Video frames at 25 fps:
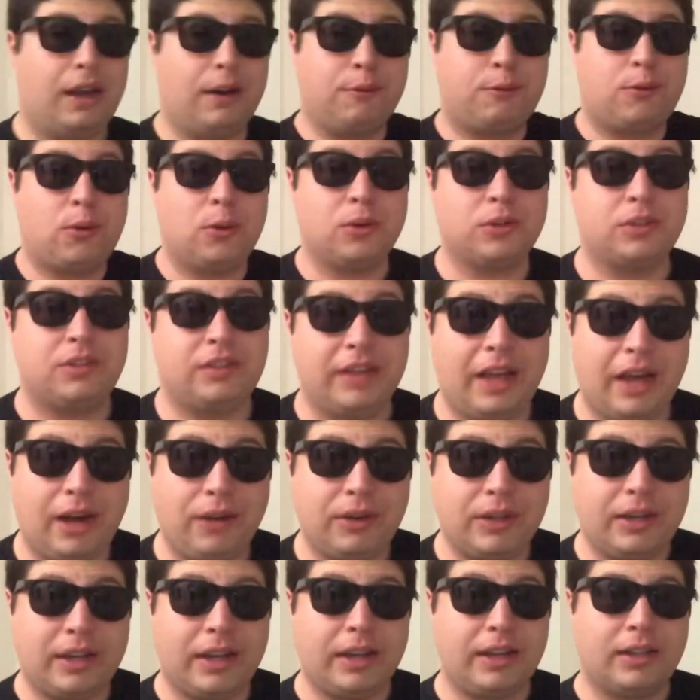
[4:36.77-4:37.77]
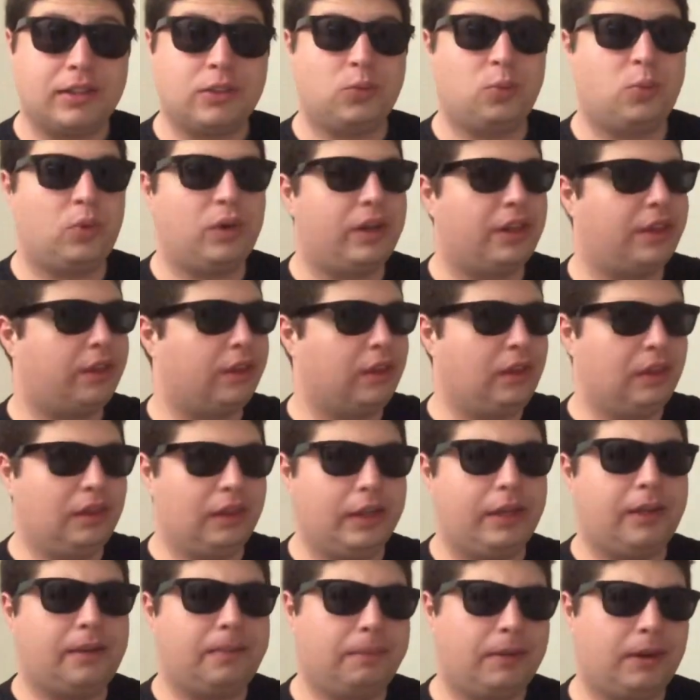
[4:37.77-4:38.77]
of course, nowadays with
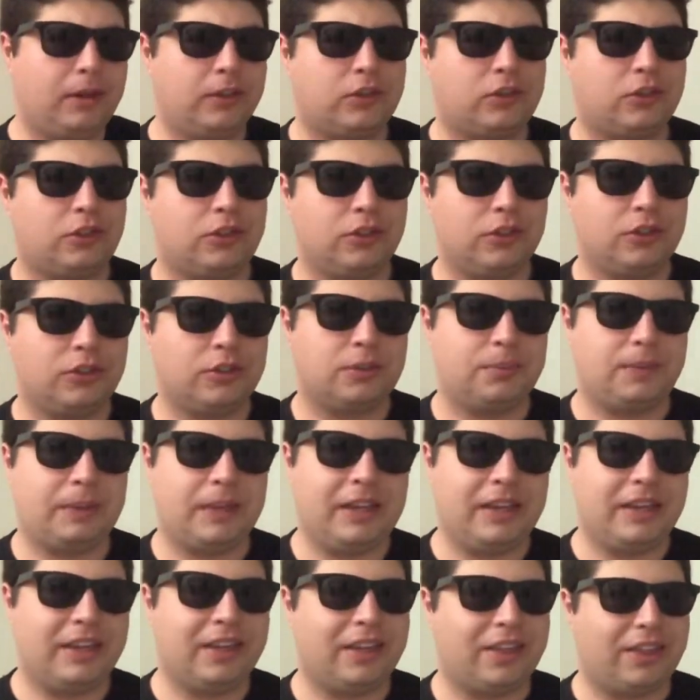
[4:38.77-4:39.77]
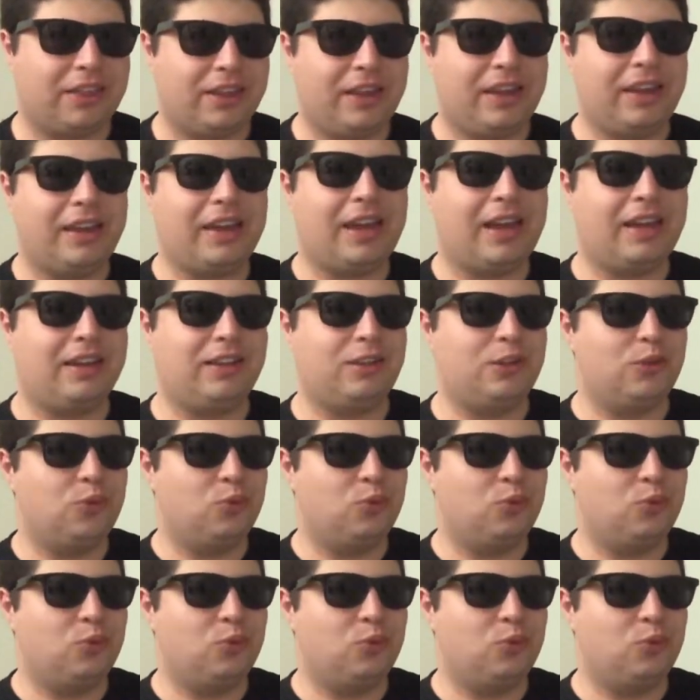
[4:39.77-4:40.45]
Link Monsters being a thing and you